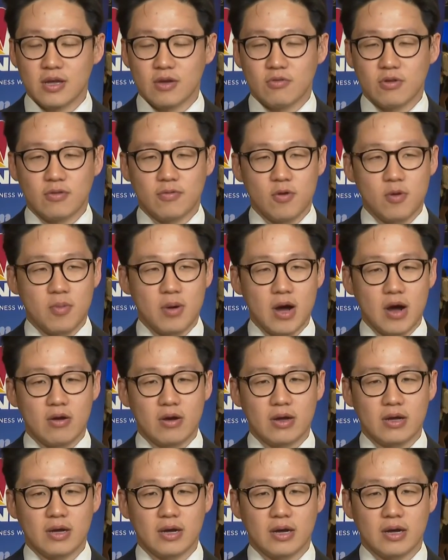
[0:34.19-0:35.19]
But
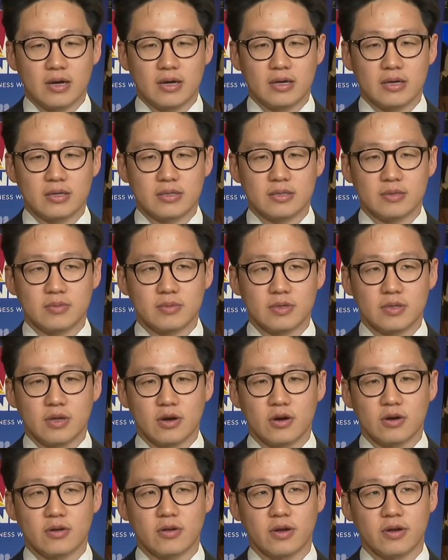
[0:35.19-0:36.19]
Volpara, uh, the,
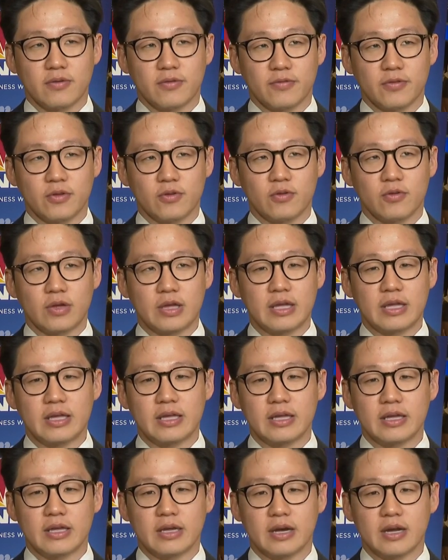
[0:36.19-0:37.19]
there are a few
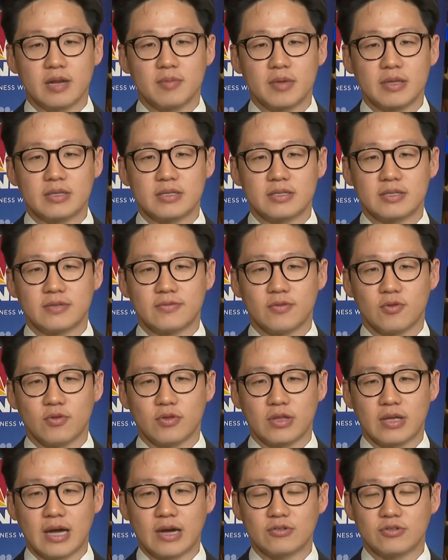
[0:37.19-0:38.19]
key elements
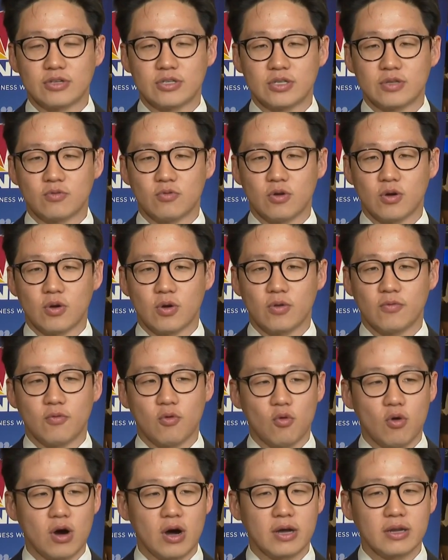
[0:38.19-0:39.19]
for the acquisition where,
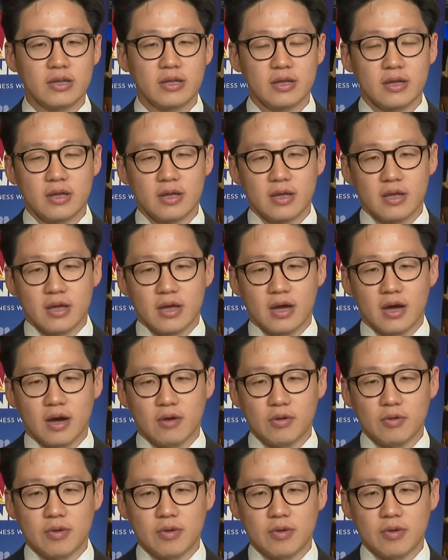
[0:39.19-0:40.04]
for one, uh, we